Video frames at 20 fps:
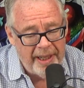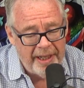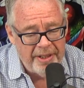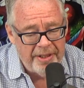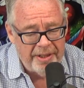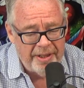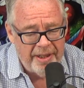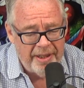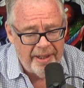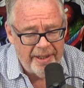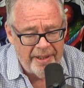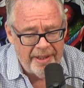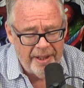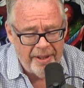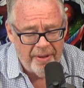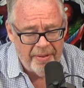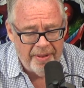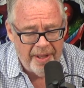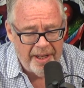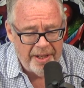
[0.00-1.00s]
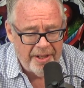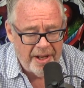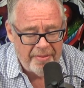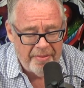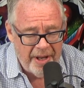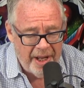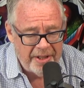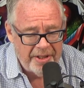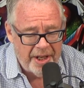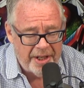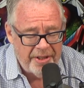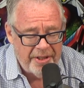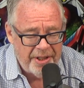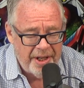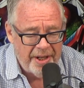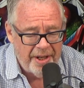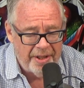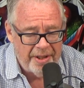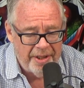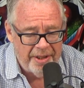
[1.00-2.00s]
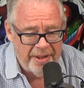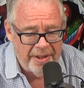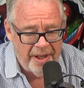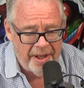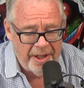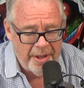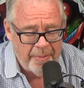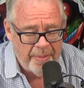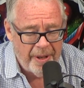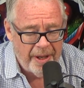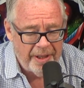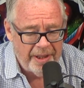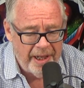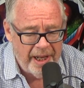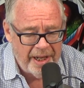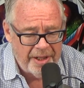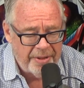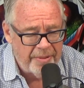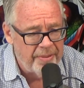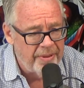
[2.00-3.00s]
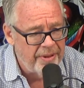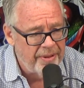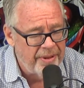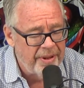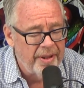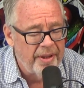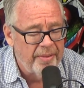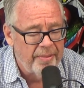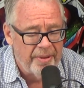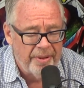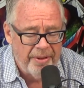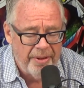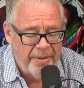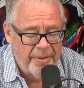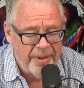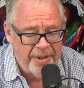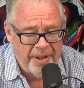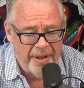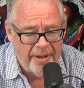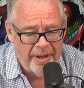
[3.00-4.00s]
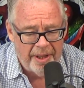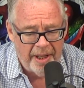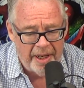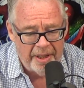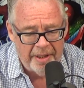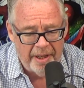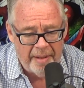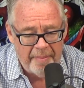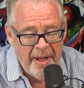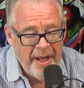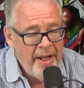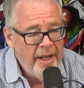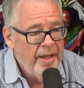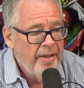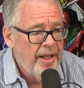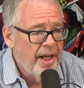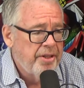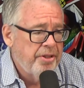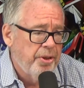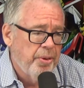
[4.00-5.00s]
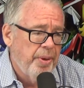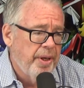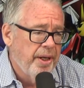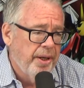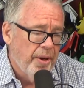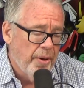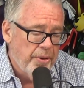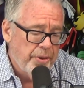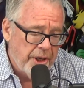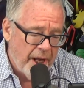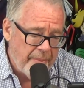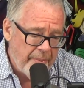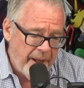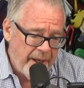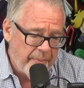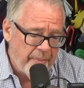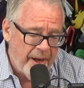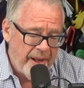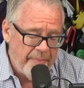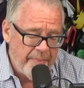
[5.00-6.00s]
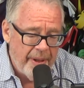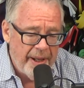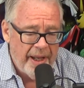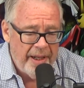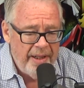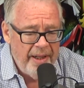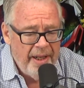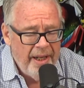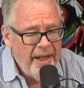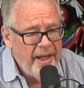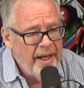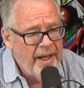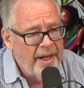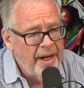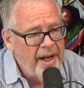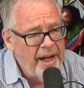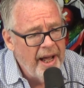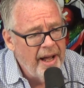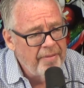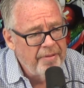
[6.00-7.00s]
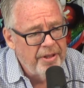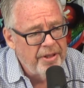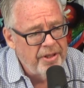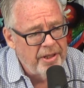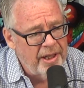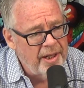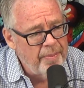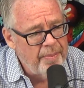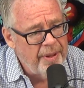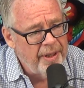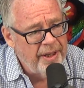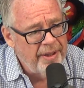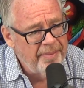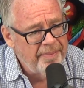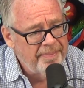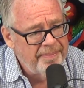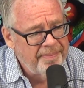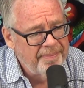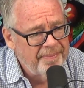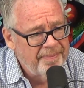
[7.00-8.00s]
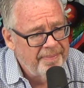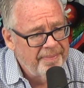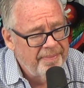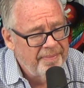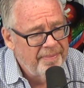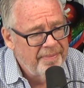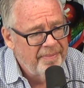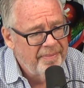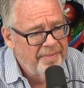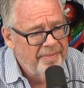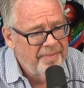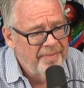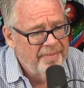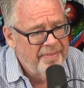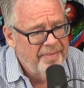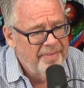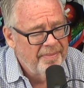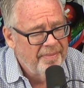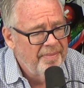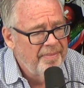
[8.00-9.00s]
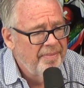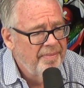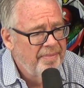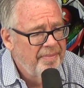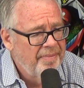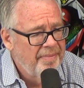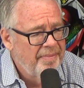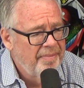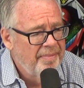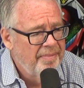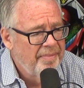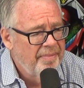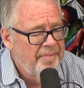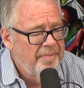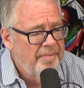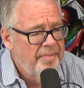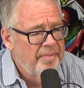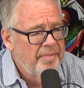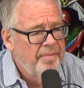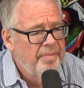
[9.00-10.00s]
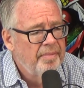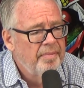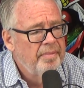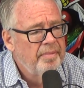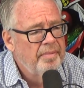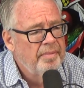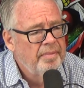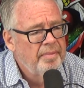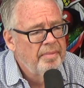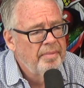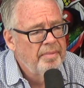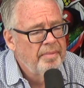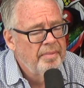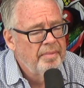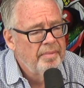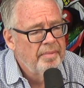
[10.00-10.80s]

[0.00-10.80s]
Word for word: That's the, you know, as I said on the podcast with you and Terry that time, that's the way it goes. I made my bed, and I have to sleep in it. How did you feel when you went?